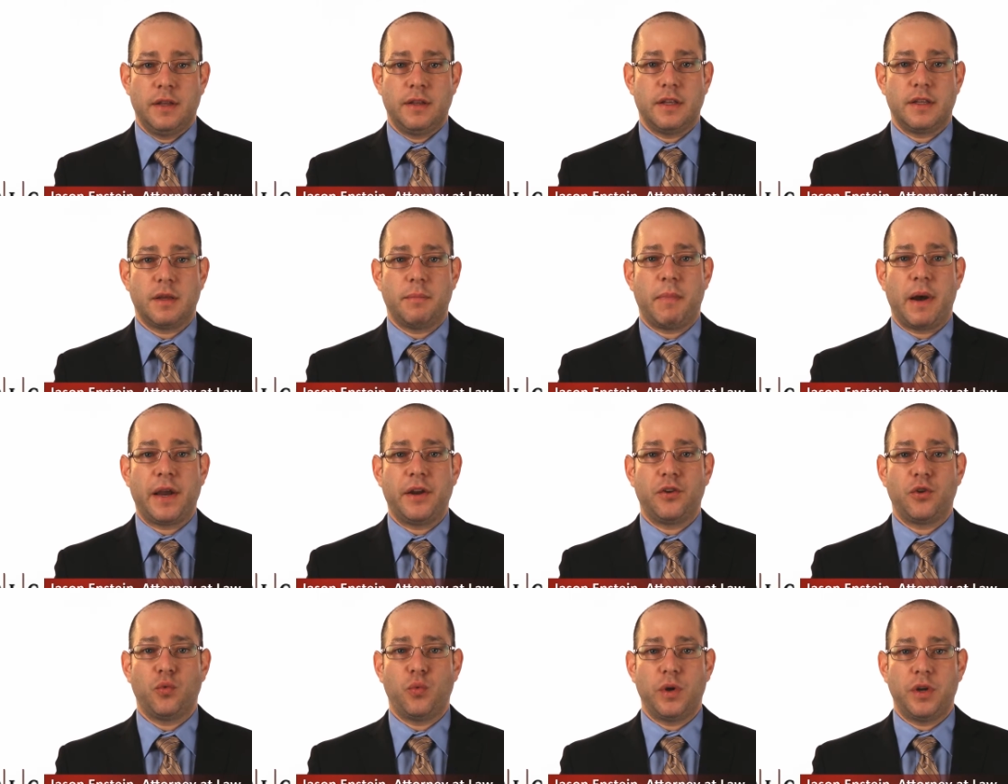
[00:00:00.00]
that the
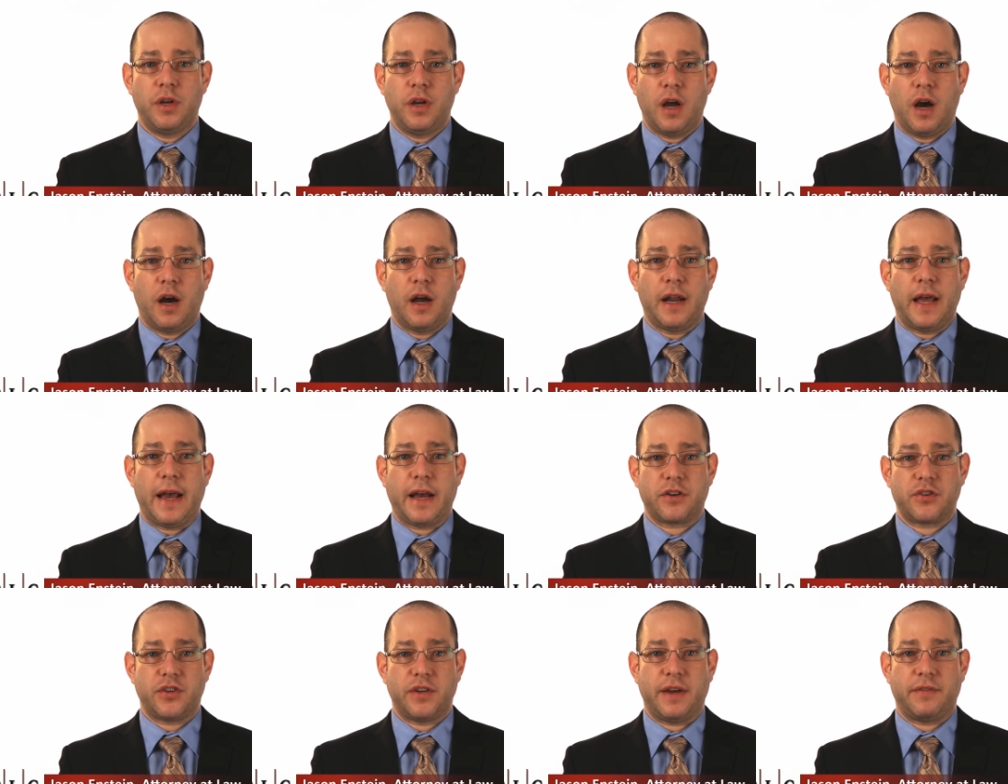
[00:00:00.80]
minor would not
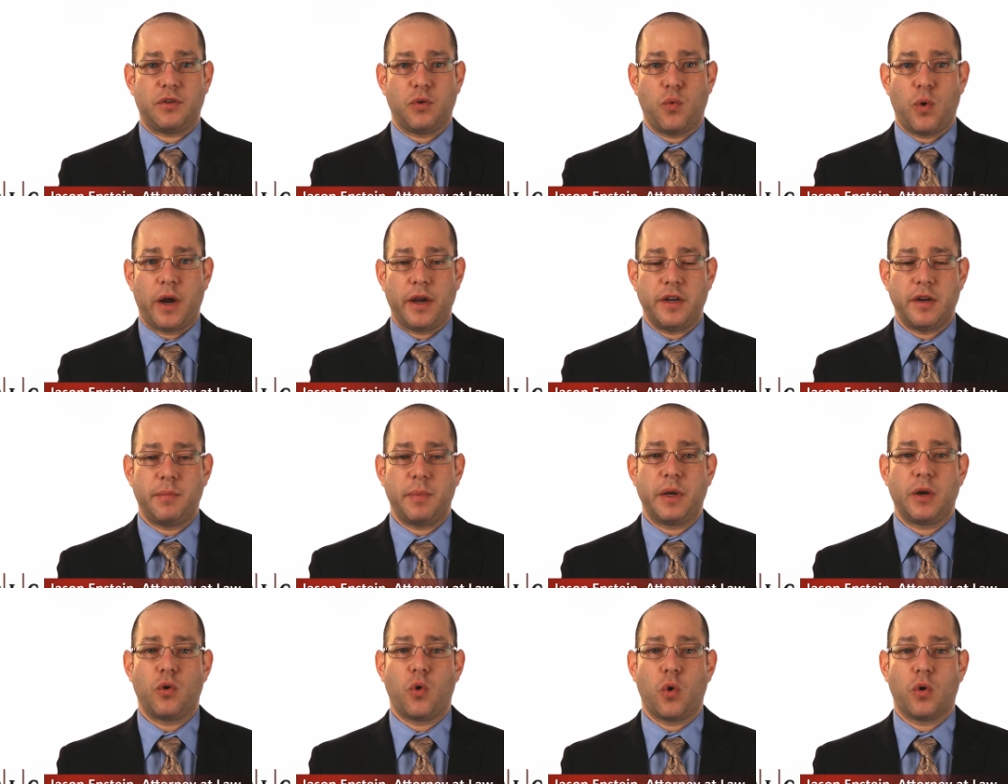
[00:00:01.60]
actually have to wind
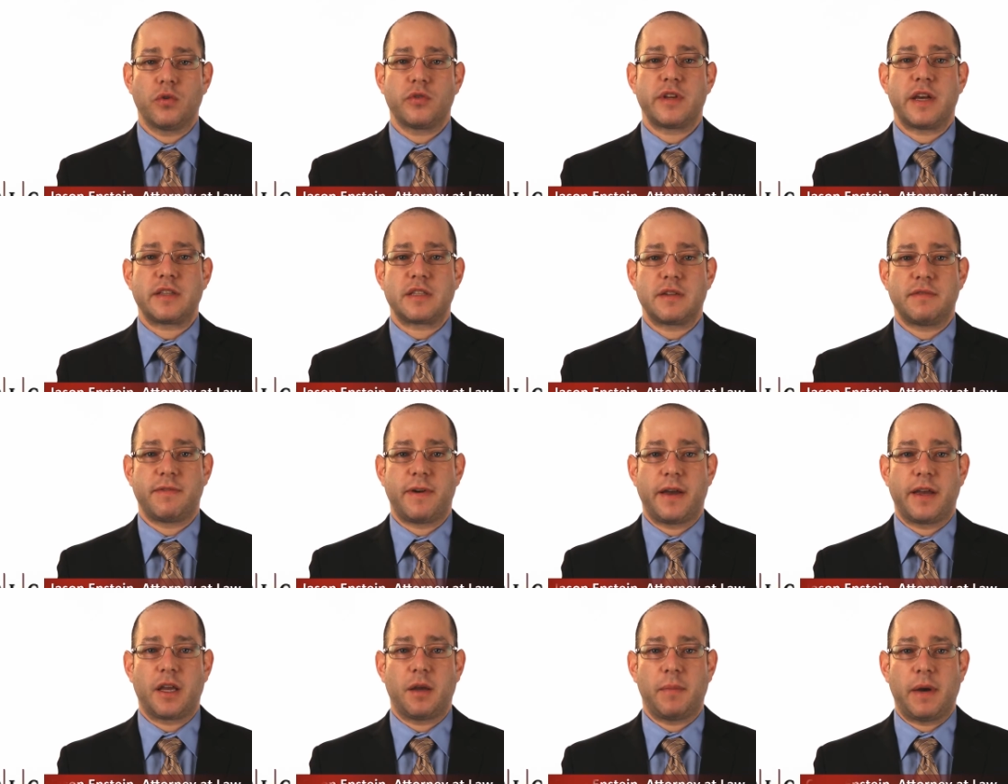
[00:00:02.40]
up in court
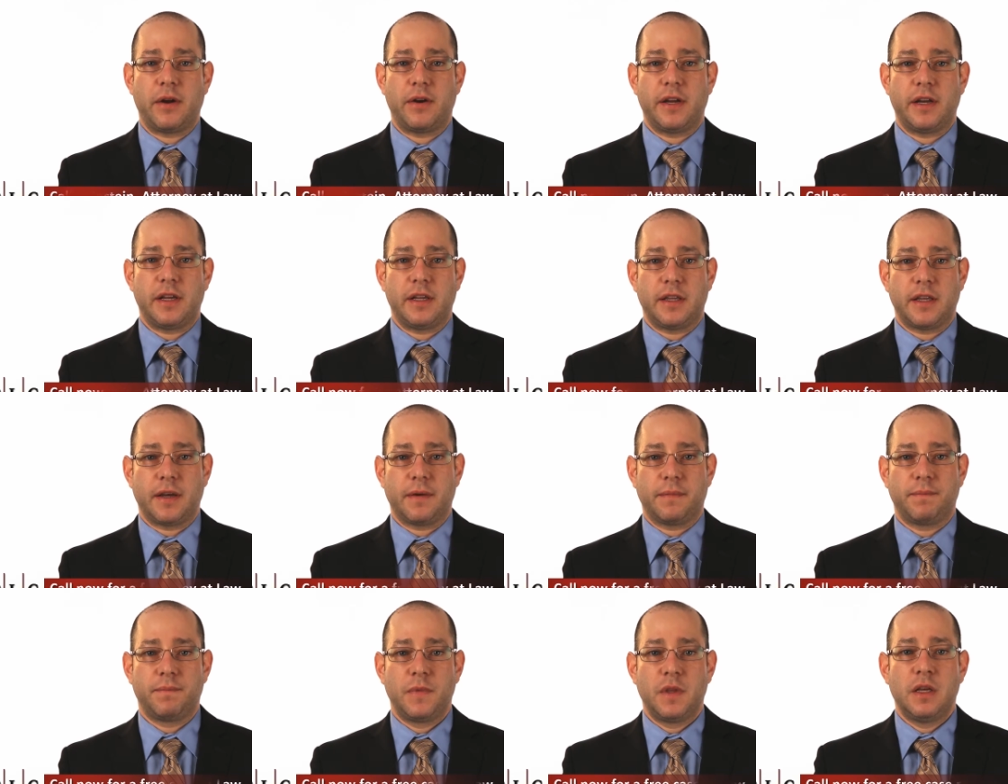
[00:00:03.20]
testifying about
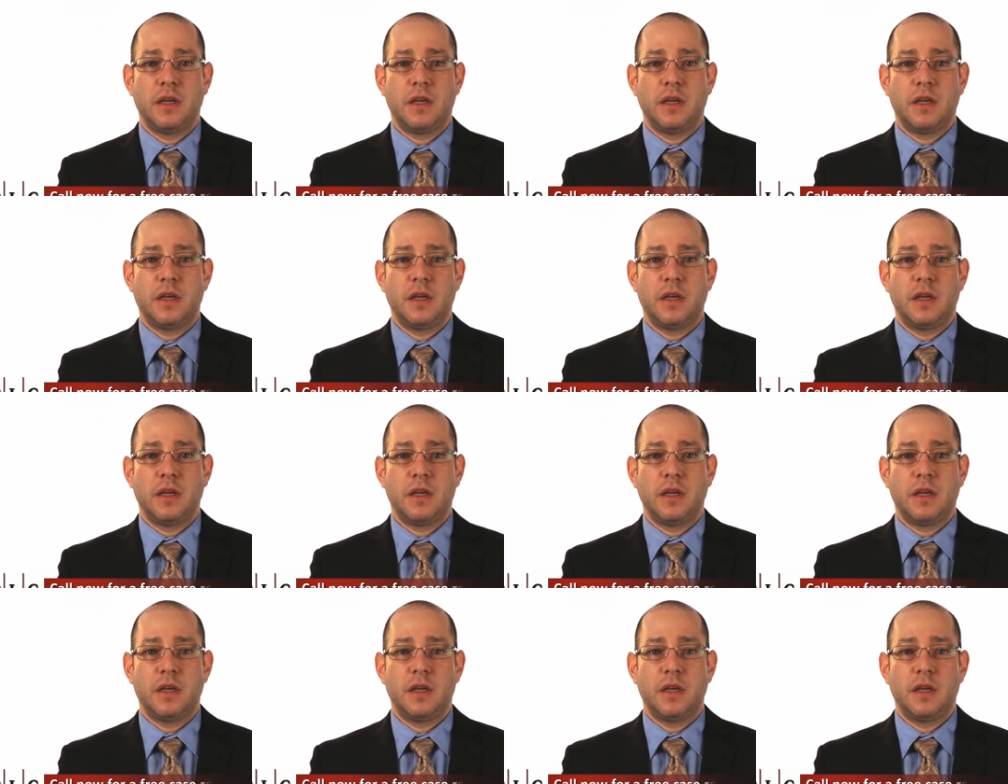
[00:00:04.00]
anything.